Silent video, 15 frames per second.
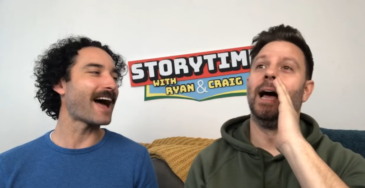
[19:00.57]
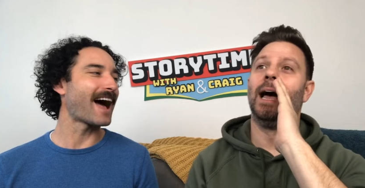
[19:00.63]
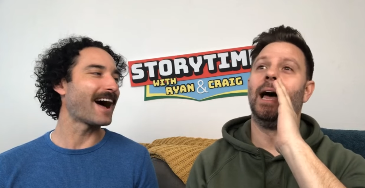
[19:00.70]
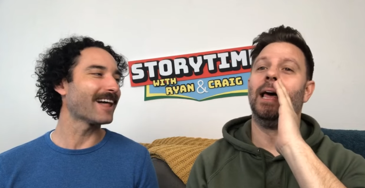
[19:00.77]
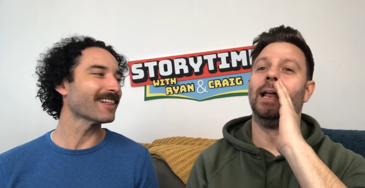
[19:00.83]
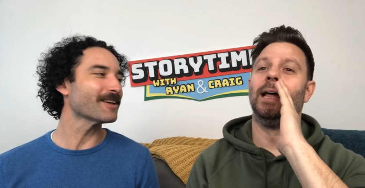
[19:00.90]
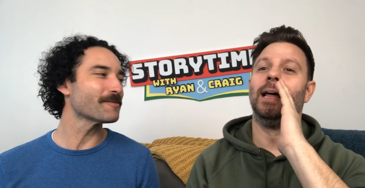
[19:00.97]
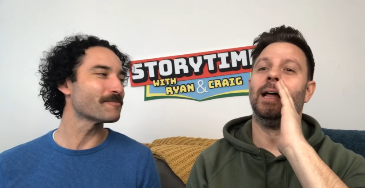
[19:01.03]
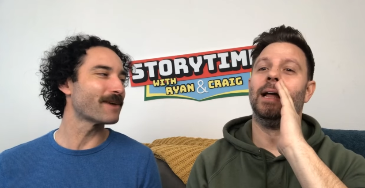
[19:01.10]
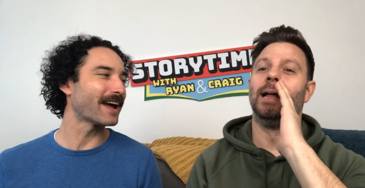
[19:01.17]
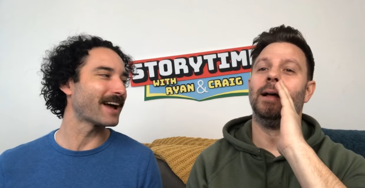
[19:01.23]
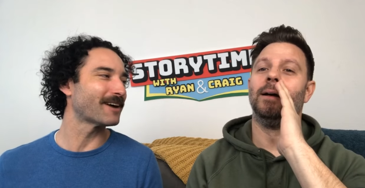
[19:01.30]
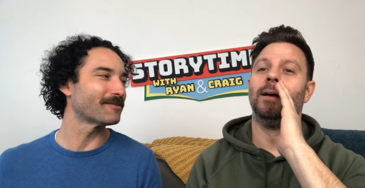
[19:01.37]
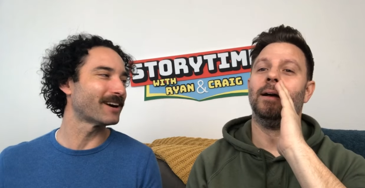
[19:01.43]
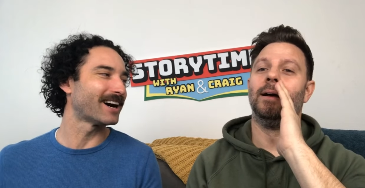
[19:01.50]

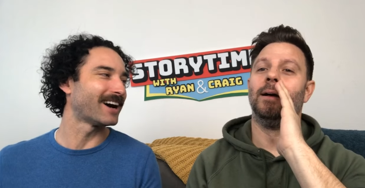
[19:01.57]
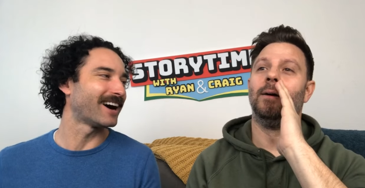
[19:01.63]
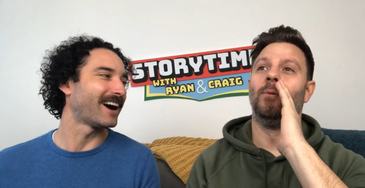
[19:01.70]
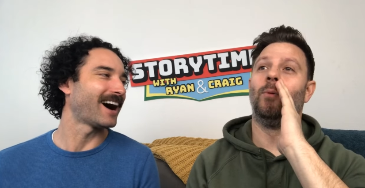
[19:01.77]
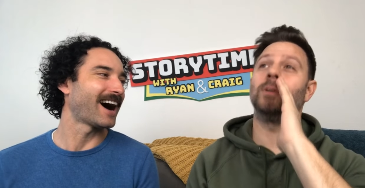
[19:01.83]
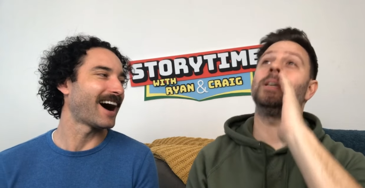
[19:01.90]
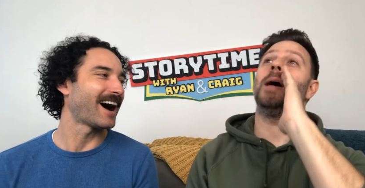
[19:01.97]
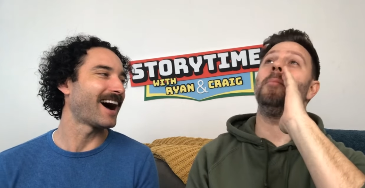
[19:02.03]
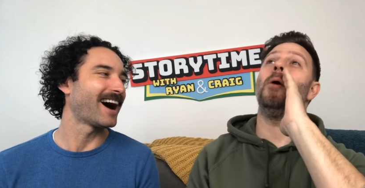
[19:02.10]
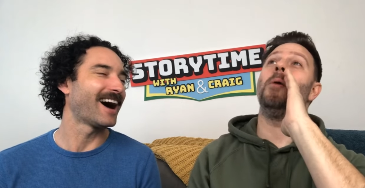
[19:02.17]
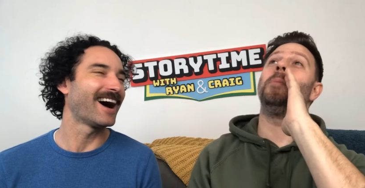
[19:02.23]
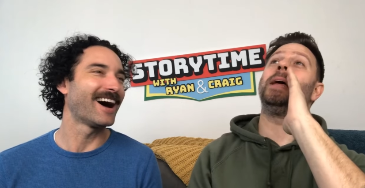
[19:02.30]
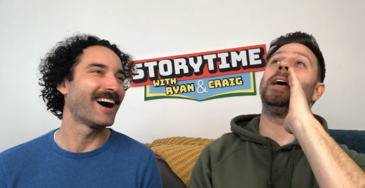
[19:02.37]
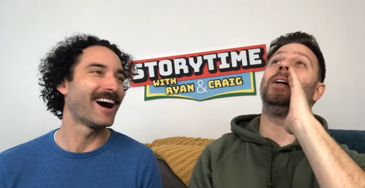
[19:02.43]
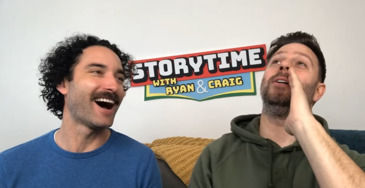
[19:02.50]
Speaker 1: Alabama.
Speaker 2: What's up,
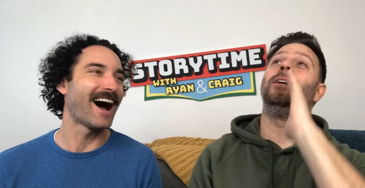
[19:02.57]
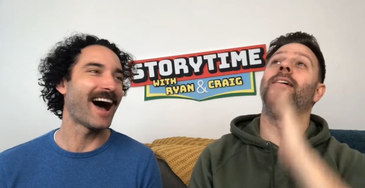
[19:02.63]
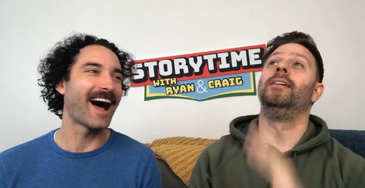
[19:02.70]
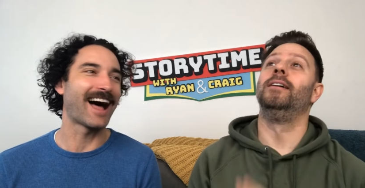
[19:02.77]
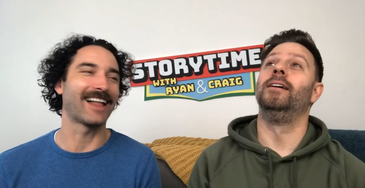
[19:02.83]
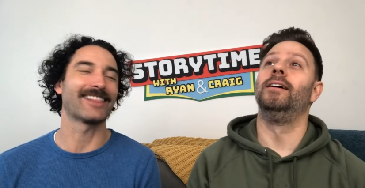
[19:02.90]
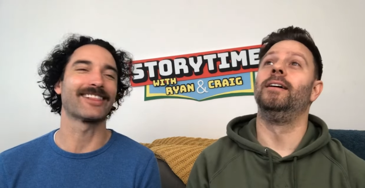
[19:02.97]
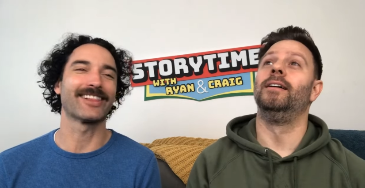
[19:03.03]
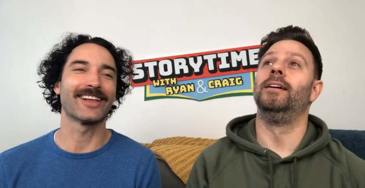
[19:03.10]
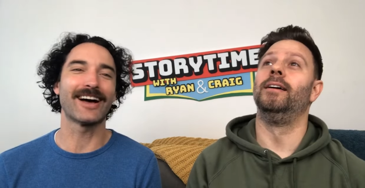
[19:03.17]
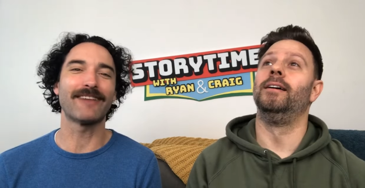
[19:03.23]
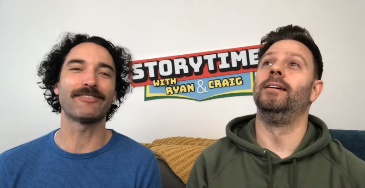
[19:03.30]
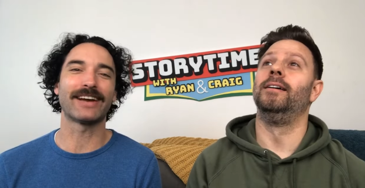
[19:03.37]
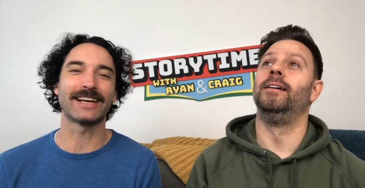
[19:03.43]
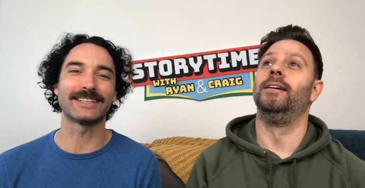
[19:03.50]
Mobile?
Speaker 1: I
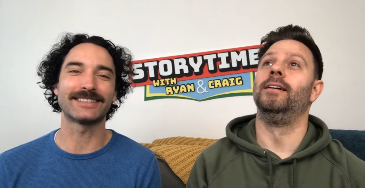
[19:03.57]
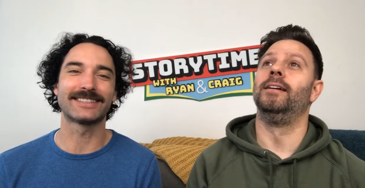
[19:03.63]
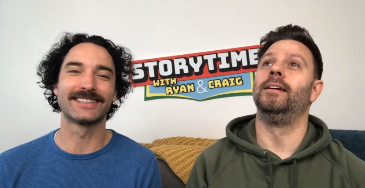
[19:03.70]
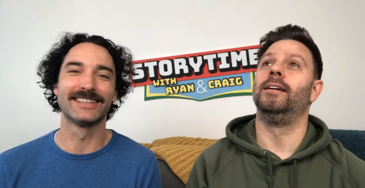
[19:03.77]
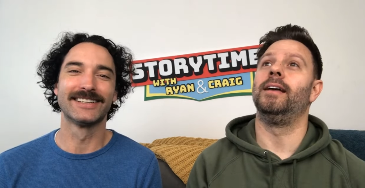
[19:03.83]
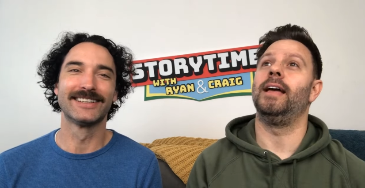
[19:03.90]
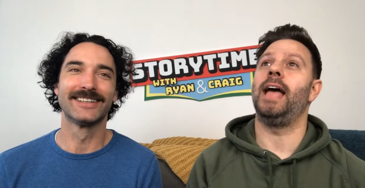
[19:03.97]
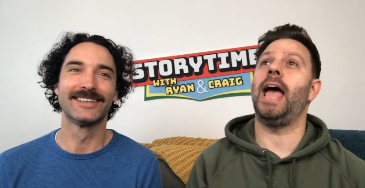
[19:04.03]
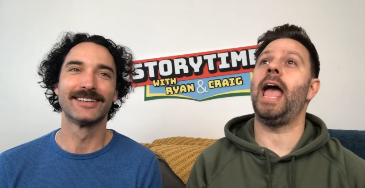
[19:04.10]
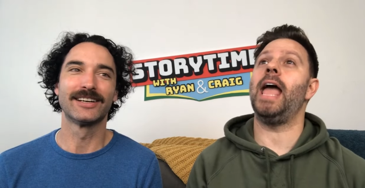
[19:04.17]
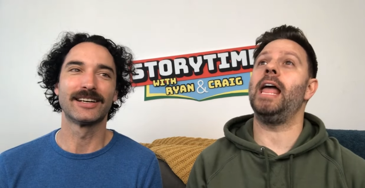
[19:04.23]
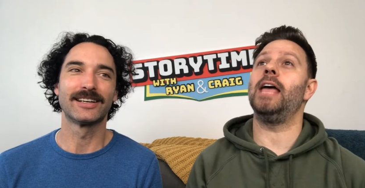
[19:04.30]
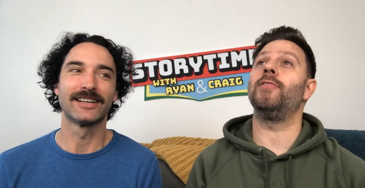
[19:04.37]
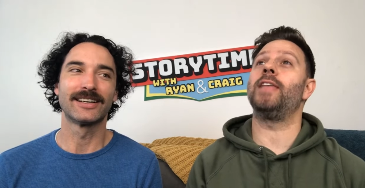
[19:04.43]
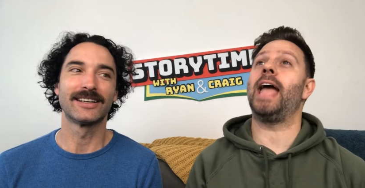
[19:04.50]
love it.
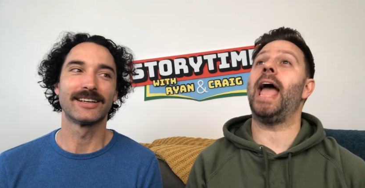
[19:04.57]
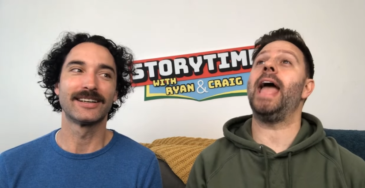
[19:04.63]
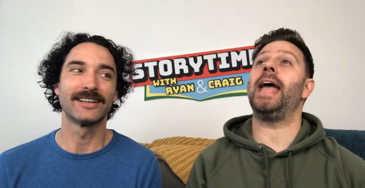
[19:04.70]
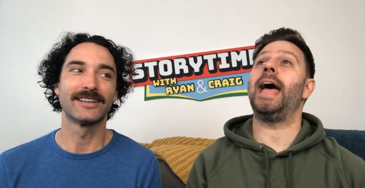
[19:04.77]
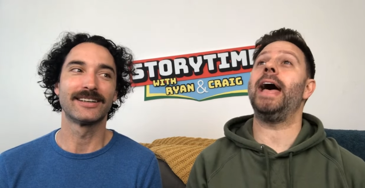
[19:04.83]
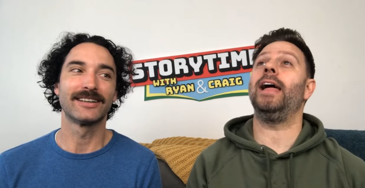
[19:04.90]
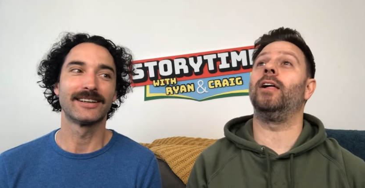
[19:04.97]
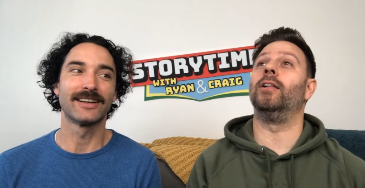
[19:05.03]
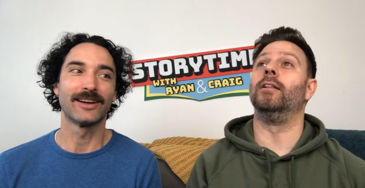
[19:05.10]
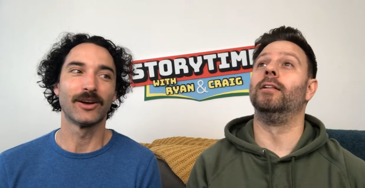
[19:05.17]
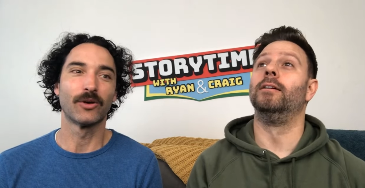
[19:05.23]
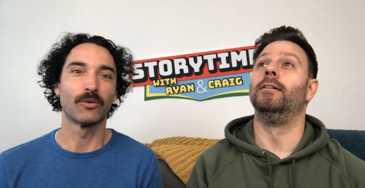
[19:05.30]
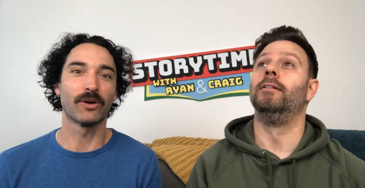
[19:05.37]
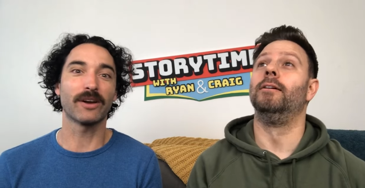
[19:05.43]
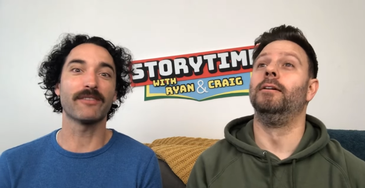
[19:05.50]
In the AL.
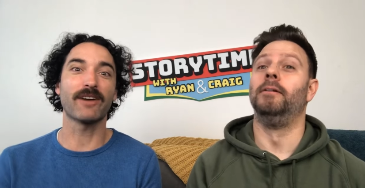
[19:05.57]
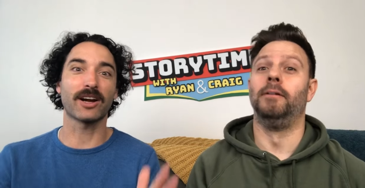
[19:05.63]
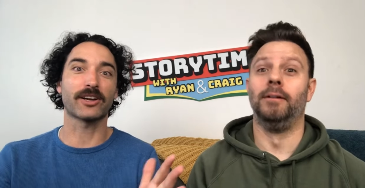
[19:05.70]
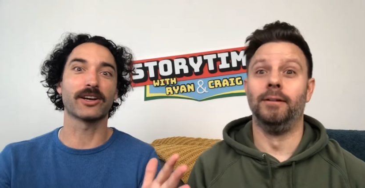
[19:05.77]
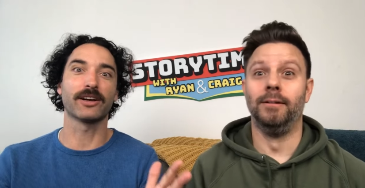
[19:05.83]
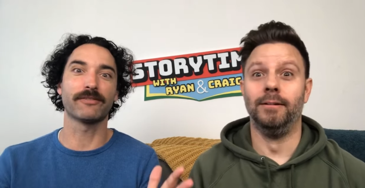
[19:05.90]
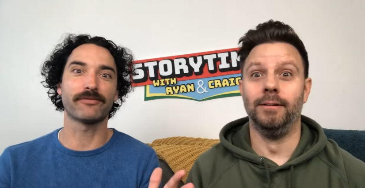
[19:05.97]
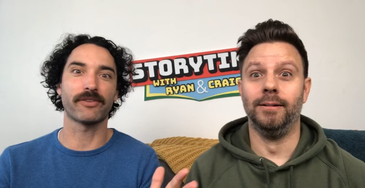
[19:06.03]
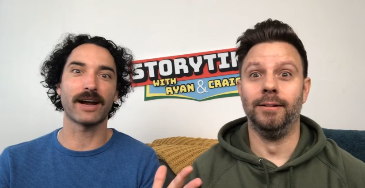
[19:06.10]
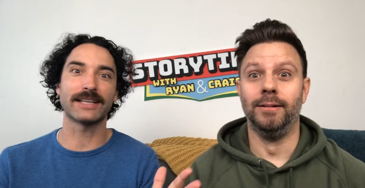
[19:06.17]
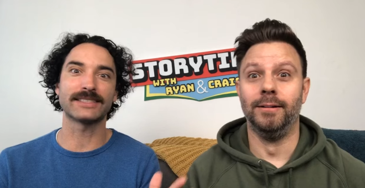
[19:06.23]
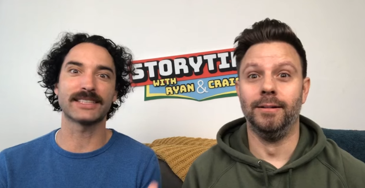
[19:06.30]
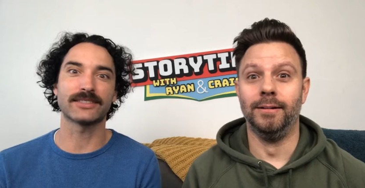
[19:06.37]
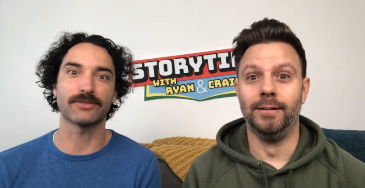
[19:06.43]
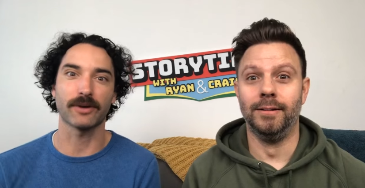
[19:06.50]
One of our good
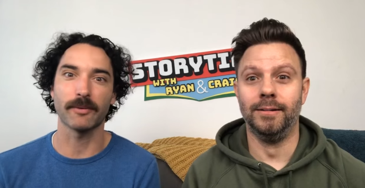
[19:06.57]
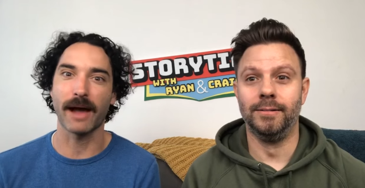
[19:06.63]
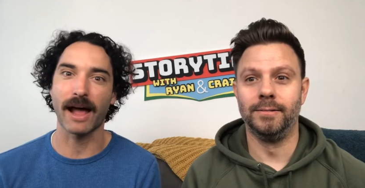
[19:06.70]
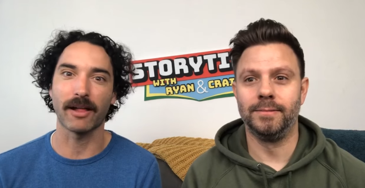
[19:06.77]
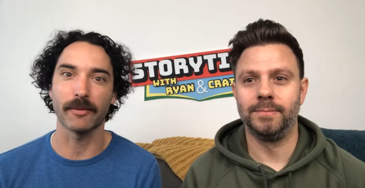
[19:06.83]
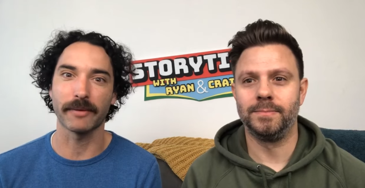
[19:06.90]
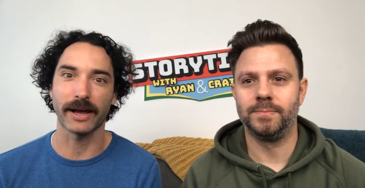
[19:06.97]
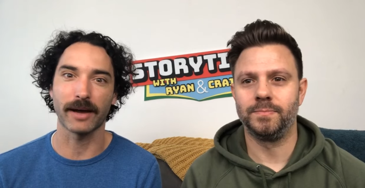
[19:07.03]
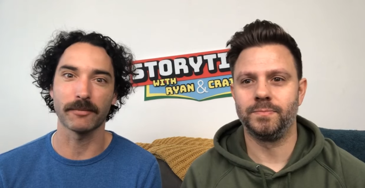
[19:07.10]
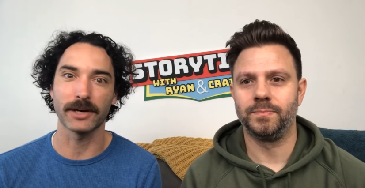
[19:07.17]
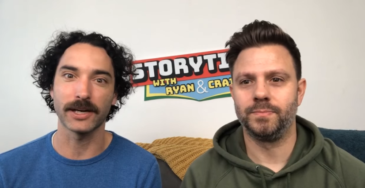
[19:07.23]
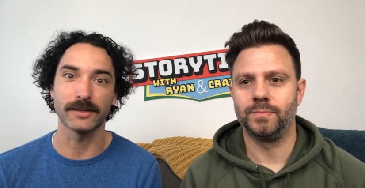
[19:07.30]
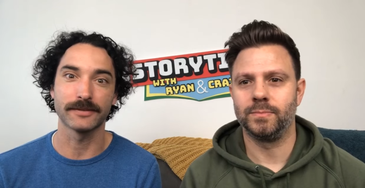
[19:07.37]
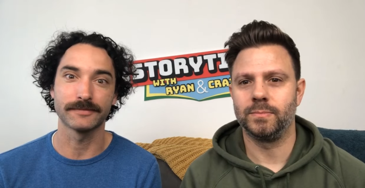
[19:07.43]
friends is from Alabama.